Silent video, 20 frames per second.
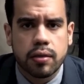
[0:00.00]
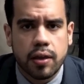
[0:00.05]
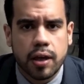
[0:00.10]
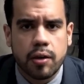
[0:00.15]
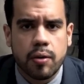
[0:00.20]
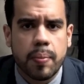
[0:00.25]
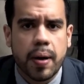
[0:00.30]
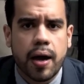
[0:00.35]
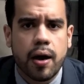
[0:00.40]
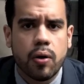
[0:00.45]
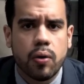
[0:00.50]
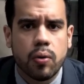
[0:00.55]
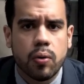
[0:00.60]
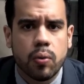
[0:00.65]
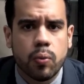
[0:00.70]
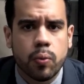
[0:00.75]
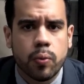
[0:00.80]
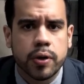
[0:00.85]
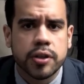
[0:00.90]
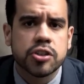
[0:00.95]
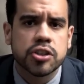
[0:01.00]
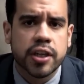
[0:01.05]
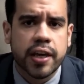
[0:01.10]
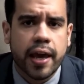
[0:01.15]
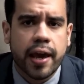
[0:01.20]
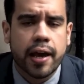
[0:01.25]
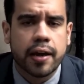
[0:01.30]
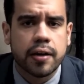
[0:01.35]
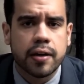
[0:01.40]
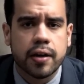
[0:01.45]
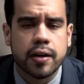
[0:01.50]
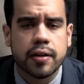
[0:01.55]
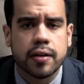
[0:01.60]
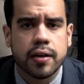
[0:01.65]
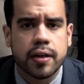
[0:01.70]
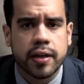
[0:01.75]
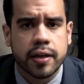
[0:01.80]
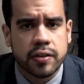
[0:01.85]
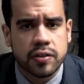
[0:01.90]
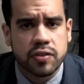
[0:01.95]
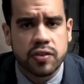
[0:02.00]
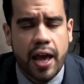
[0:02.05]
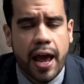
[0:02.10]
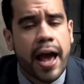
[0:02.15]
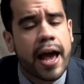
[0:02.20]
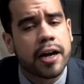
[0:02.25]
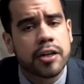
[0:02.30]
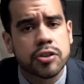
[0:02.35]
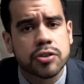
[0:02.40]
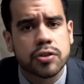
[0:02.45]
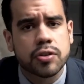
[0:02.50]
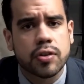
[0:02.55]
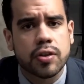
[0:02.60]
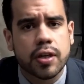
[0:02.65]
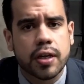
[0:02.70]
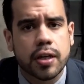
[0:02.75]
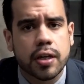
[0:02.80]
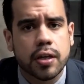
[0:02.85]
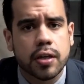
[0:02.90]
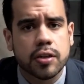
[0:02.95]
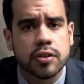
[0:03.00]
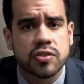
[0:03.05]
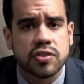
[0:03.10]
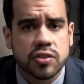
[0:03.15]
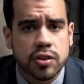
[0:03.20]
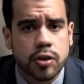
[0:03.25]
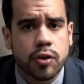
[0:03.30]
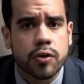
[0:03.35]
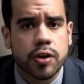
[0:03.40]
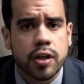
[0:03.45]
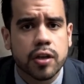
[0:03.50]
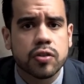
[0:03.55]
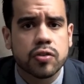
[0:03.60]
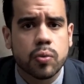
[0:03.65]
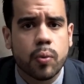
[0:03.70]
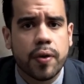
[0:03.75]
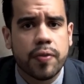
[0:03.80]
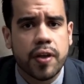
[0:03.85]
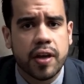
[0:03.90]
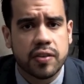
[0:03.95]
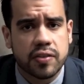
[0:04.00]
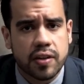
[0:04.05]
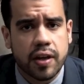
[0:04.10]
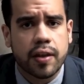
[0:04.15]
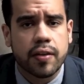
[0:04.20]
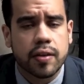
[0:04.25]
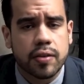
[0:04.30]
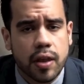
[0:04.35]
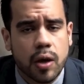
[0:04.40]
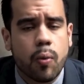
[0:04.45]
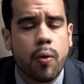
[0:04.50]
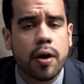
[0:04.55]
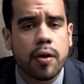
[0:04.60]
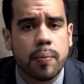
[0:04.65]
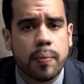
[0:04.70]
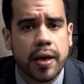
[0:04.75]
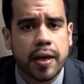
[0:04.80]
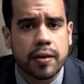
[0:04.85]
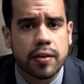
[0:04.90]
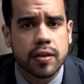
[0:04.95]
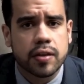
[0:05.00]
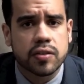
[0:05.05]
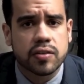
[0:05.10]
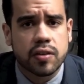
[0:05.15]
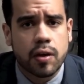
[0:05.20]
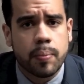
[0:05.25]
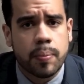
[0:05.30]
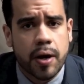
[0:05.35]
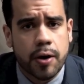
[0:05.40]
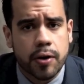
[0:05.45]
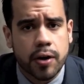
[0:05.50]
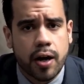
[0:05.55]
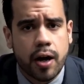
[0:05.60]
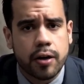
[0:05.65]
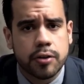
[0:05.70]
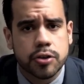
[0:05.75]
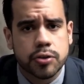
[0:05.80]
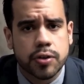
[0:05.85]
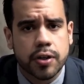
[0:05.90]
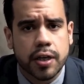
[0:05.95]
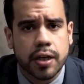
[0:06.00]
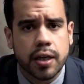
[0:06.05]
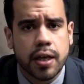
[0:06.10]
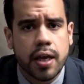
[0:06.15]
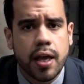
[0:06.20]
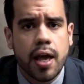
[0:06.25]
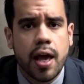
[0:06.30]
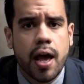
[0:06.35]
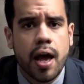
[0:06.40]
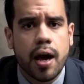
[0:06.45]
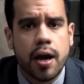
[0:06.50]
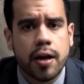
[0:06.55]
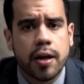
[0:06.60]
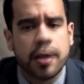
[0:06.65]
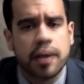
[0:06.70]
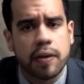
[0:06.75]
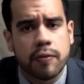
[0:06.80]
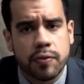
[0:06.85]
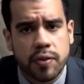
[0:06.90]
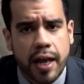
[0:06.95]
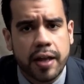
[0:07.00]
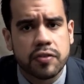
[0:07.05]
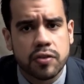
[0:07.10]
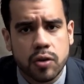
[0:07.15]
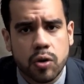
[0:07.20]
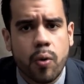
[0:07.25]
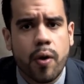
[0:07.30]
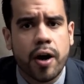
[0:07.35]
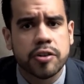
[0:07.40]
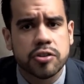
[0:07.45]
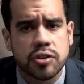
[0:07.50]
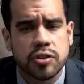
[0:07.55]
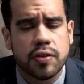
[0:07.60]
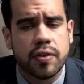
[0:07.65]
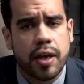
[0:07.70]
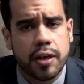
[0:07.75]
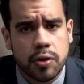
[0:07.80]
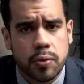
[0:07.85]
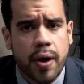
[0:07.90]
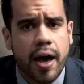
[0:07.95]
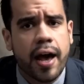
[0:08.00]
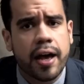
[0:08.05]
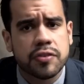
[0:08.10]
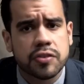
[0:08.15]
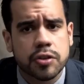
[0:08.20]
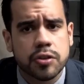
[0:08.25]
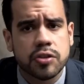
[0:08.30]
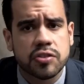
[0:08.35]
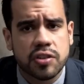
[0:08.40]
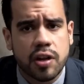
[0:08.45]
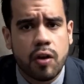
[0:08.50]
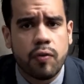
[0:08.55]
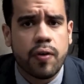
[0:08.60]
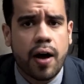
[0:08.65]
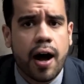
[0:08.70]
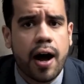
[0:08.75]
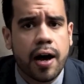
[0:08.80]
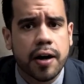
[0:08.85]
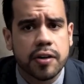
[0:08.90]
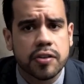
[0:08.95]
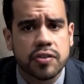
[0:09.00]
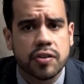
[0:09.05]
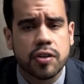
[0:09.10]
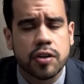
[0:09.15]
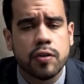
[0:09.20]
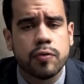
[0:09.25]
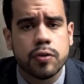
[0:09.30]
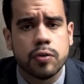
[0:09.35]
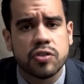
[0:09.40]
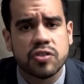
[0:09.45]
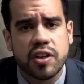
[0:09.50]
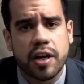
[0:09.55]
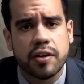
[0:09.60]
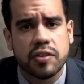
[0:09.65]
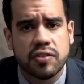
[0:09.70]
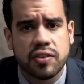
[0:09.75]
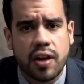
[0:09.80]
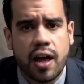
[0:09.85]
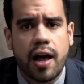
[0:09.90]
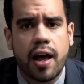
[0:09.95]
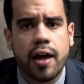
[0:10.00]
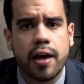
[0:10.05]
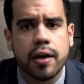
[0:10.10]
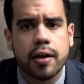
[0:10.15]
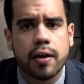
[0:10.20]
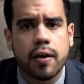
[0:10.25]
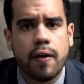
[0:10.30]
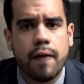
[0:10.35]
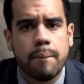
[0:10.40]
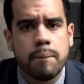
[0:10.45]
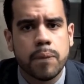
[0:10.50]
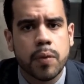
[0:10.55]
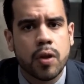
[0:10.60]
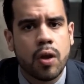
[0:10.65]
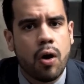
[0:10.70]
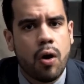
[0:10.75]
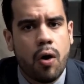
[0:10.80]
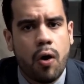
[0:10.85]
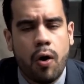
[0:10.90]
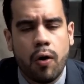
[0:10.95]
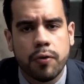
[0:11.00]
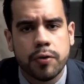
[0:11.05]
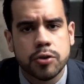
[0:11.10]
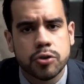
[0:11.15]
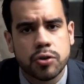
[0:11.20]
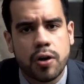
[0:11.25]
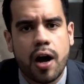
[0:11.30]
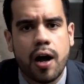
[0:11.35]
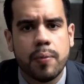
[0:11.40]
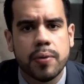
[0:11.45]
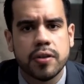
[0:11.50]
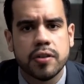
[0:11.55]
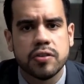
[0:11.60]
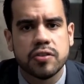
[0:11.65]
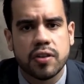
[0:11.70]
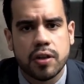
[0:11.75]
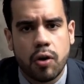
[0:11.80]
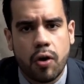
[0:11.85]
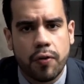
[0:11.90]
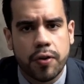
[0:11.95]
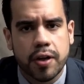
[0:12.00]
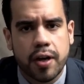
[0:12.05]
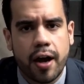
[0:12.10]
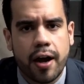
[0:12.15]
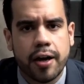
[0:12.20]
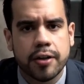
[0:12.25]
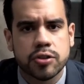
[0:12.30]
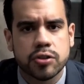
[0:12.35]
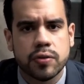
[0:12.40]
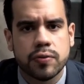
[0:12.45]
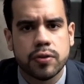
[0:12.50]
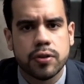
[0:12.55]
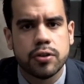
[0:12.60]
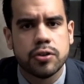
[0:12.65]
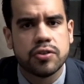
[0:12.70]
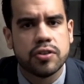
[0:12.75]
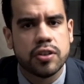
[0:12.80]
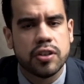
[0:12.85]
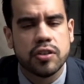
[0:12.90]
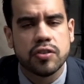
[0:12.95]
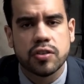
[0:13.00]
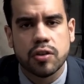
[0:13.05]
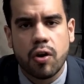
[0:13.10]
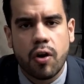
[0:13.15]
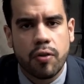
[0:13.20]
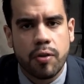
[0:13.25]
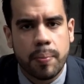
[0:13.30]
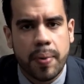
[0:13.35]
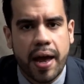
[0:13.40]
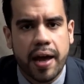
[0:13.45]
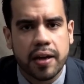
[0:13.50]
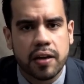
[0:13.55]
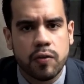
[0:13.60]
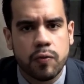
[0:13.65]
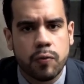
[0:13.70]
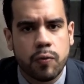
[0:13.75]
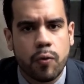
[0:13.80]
Think about which candidate is actually serious when they say that they want to make this a better country. I feel like if that's a question that you ask yourself honestly, if you set aside all the dramas and all the controversies and all the back